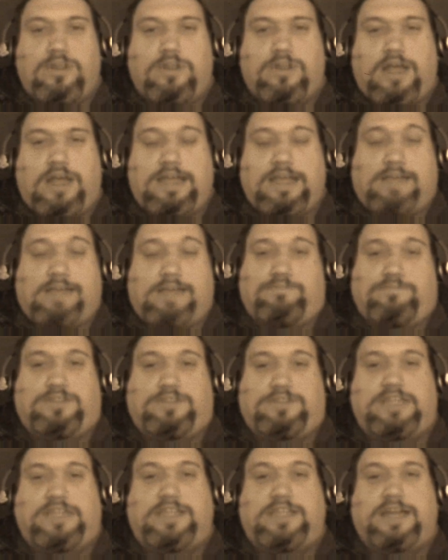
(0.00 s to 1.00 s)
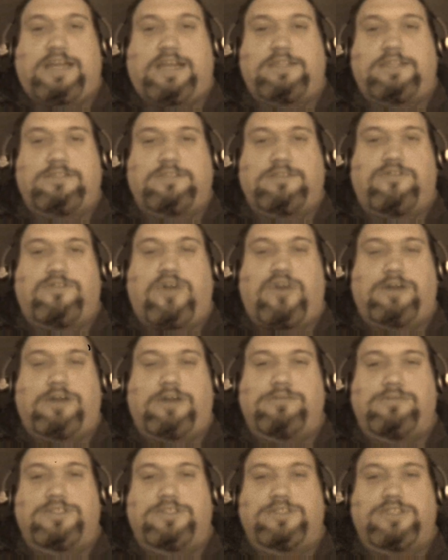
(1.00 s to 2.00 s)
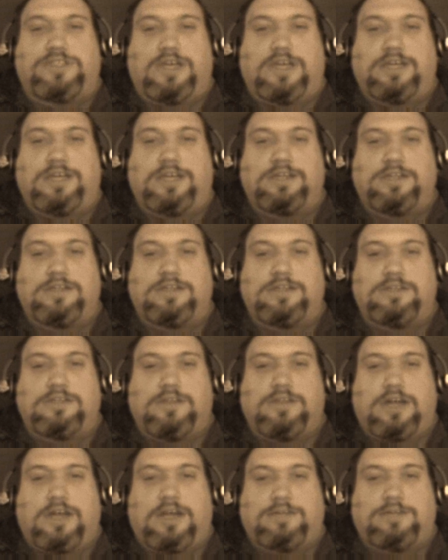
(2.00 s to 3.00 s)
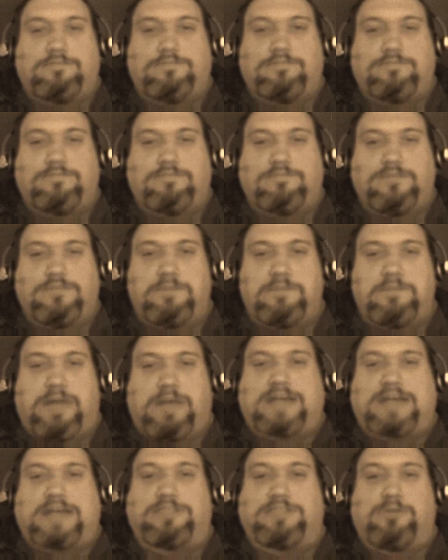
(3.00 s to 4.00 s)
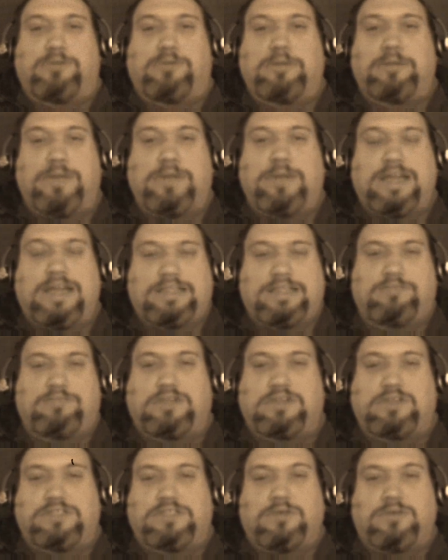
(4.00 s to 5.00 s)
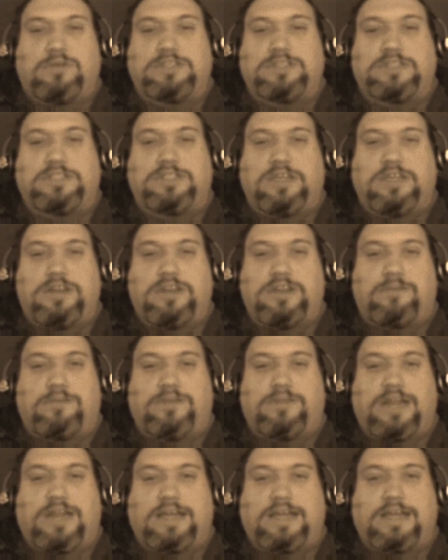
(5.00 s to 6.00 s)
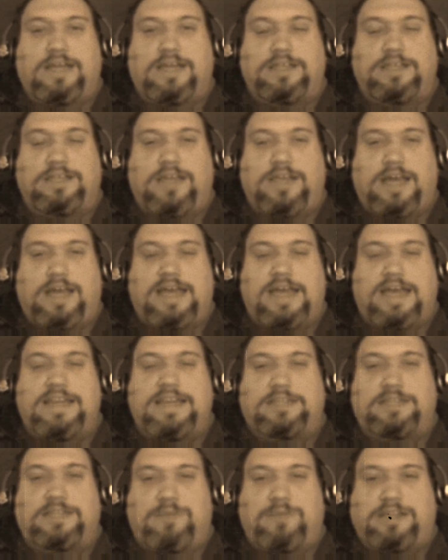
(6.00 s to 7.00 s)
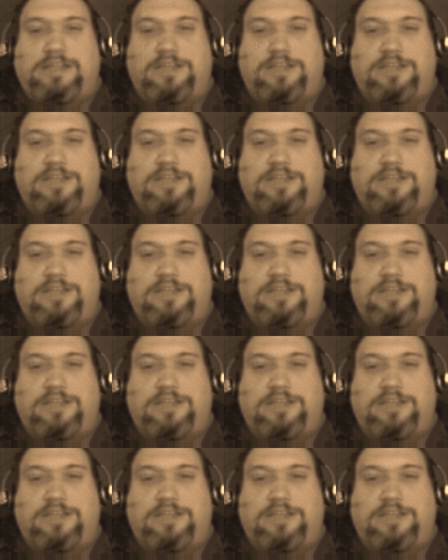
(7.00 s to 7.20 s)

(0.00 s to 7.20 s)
It's not that I thought it was impossible, but it wasn't a number that I hadn't expected it